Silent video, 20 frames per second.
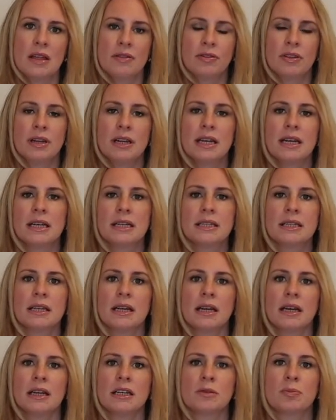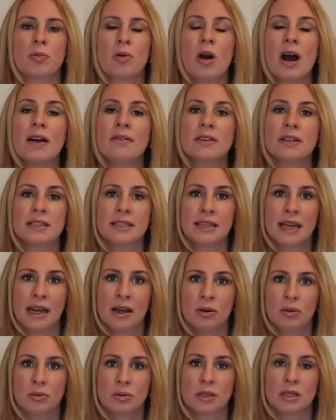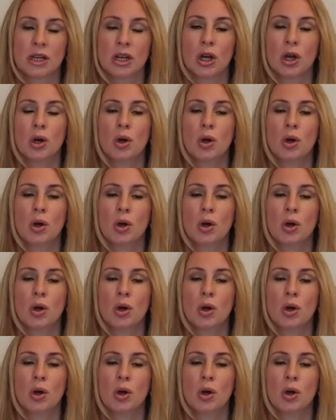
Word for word: The next thing is private sales.